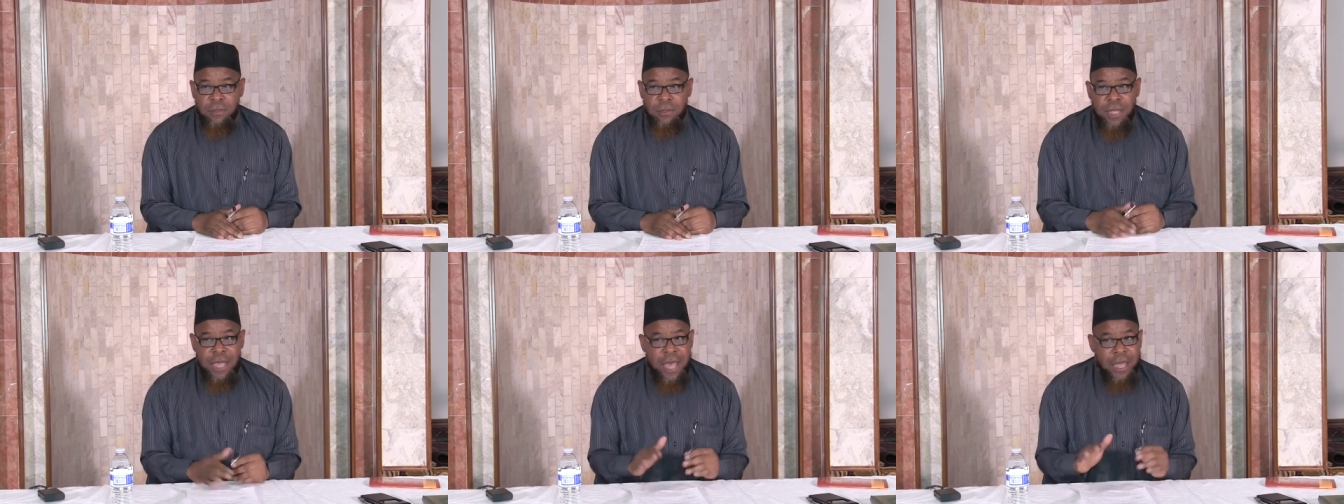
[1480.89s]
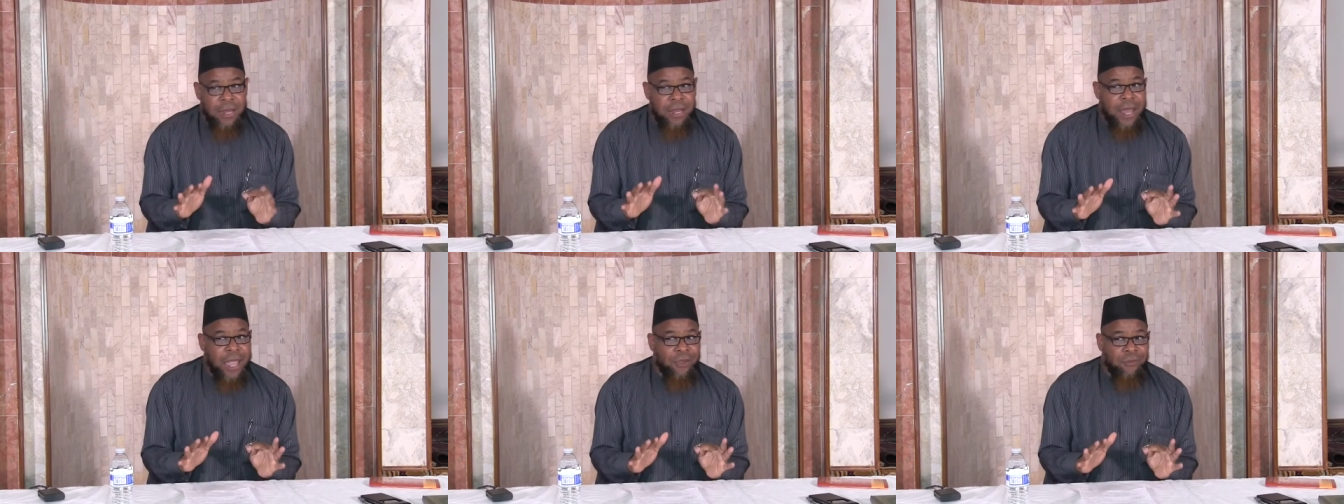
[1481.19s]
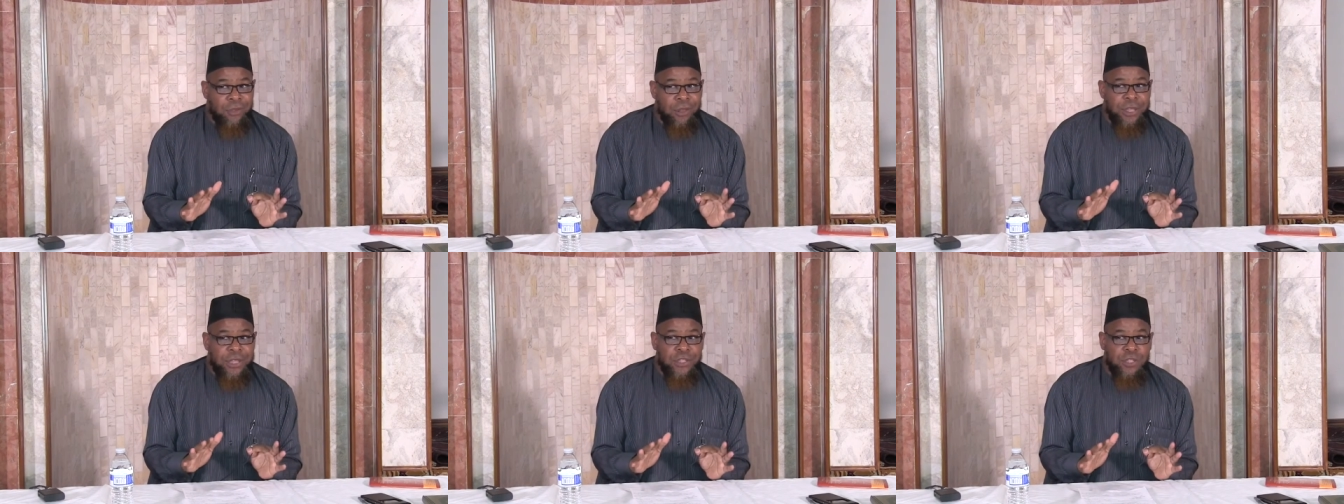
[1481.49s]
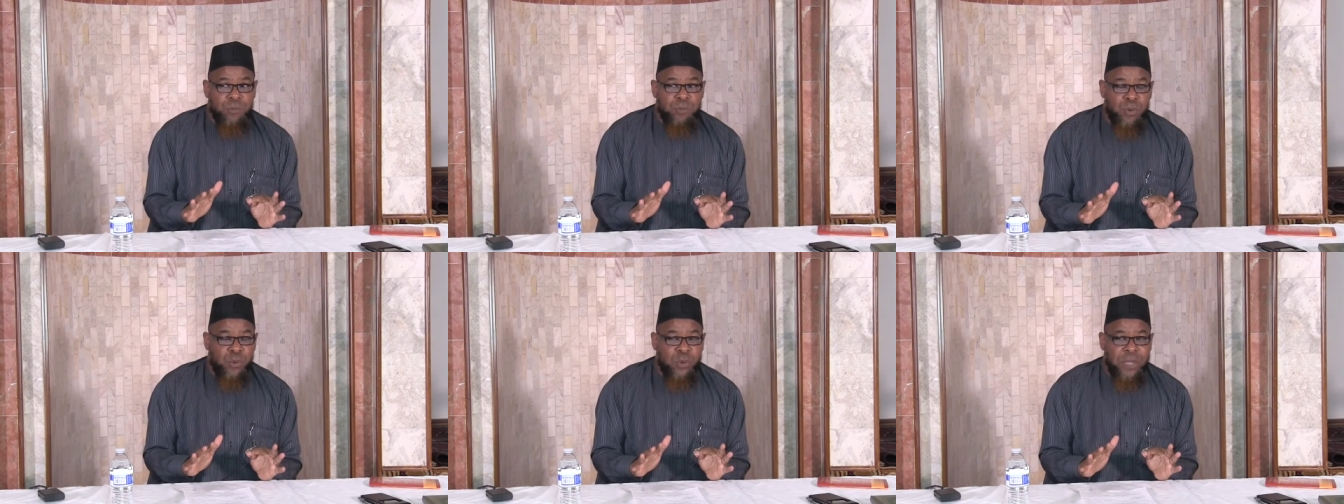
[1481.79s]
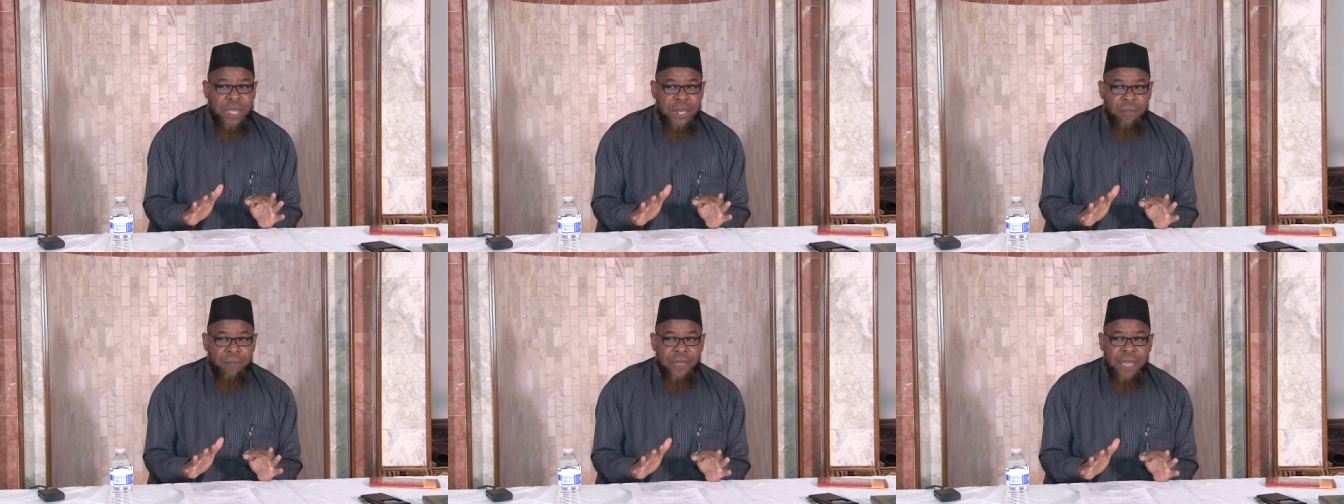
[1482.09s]
It's kind of like really
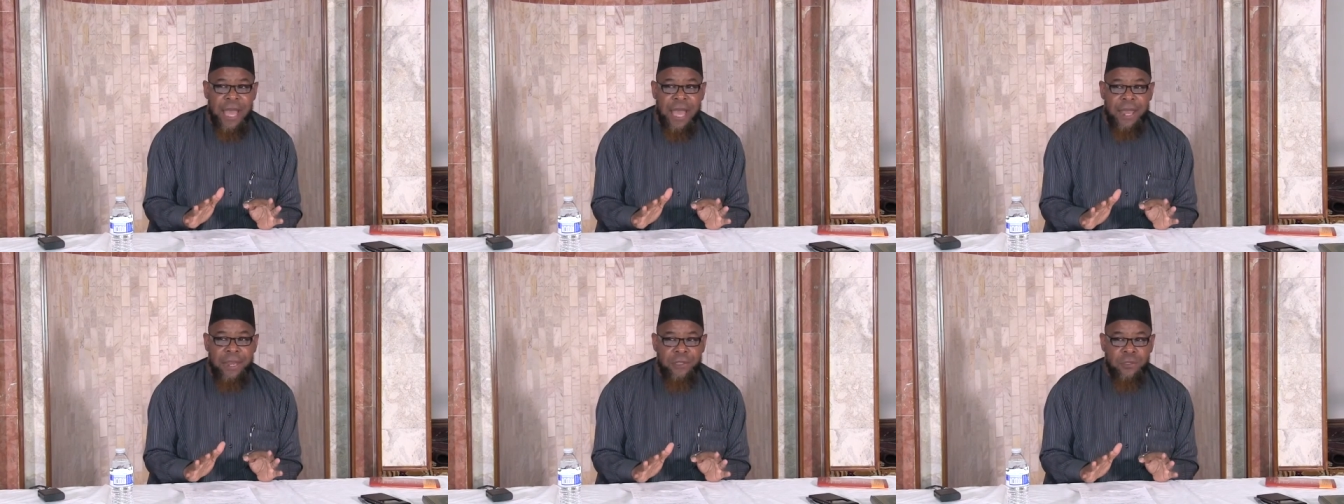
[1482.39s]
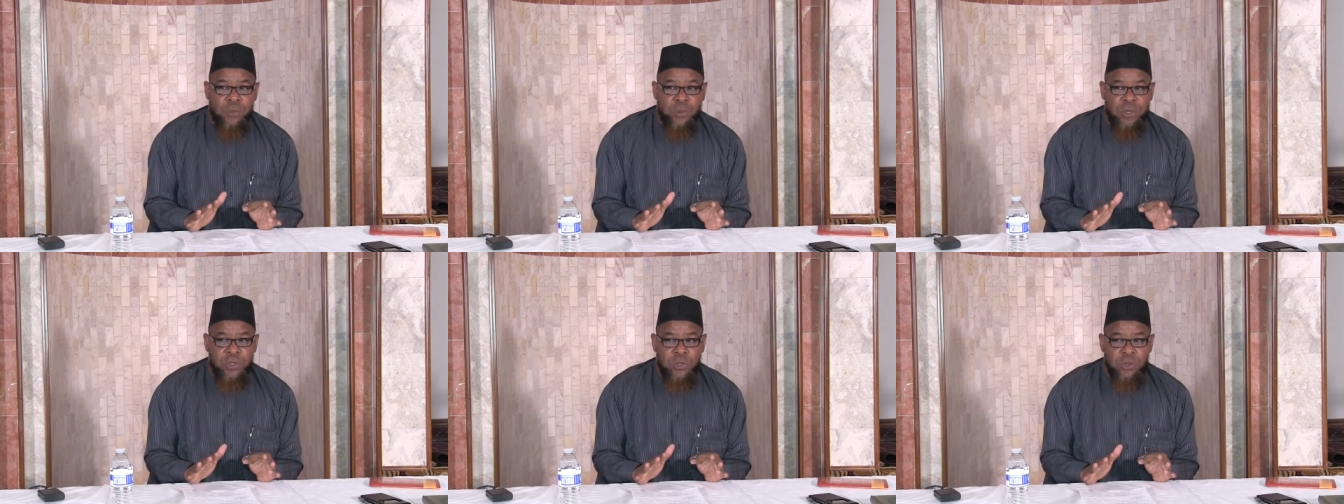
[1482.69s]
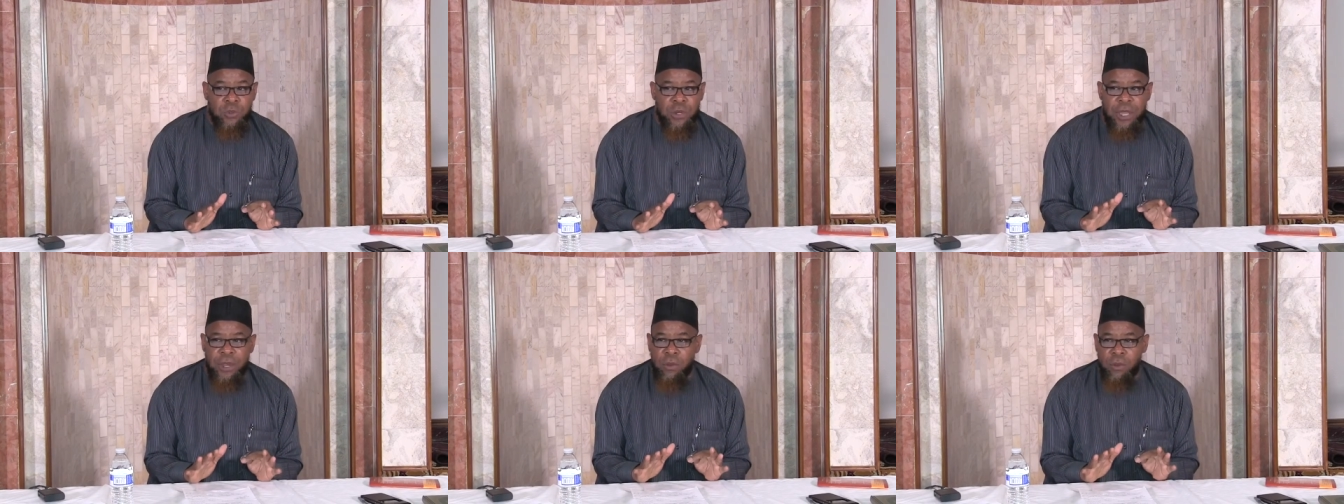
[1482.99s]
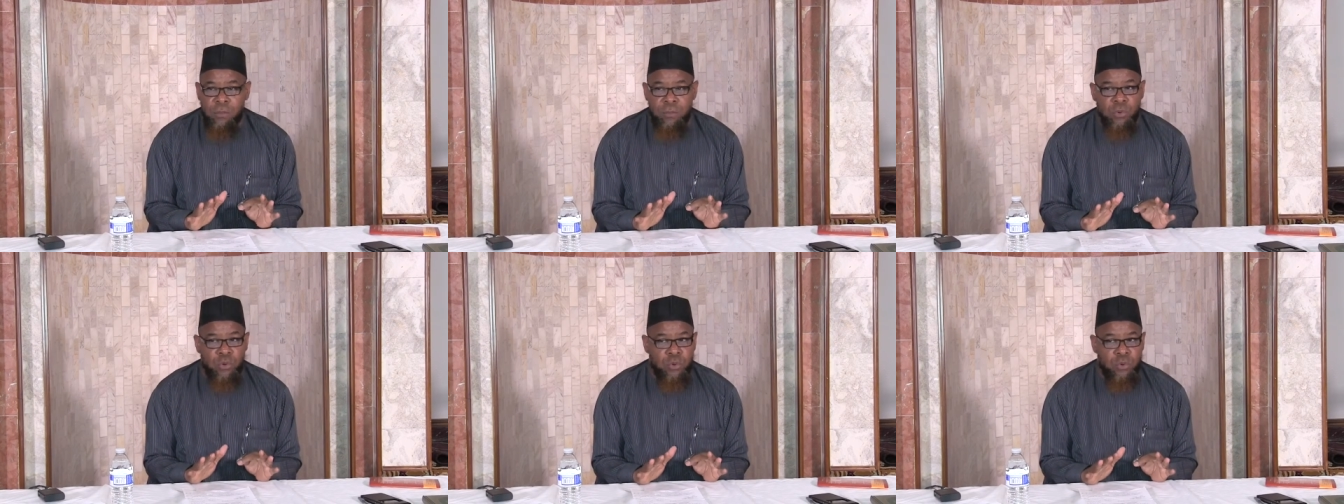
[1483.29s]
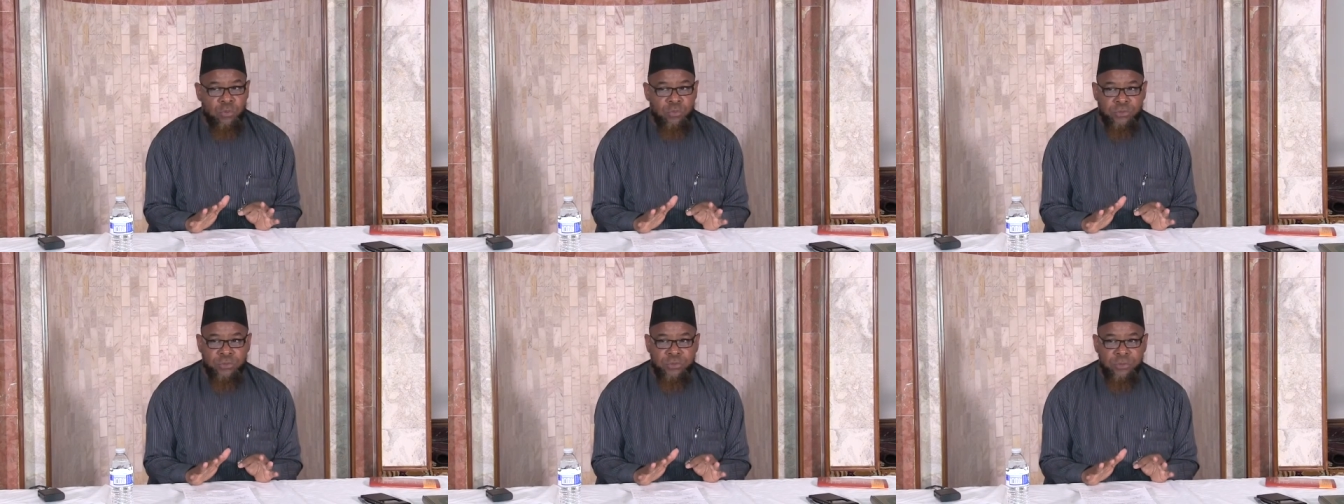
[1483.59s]
spooky, to be honest with you. They don't
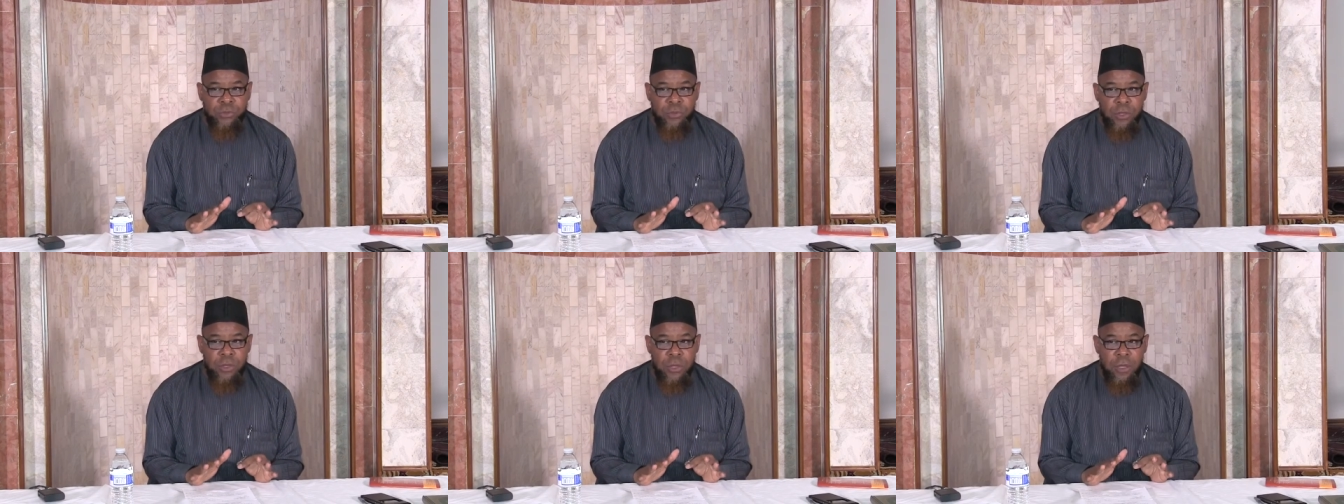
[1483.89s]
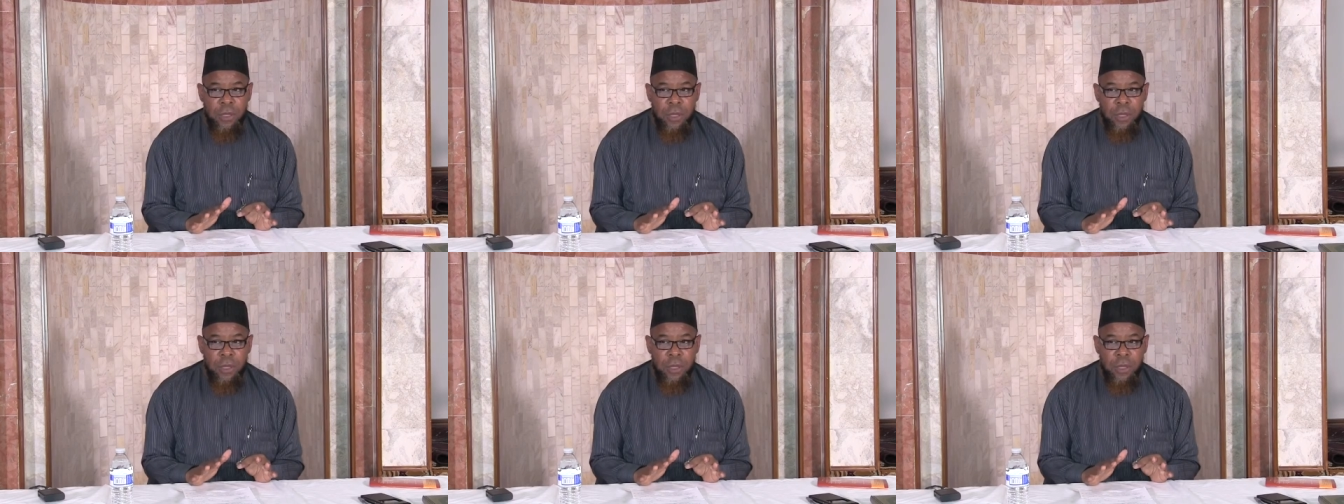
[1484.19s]
move.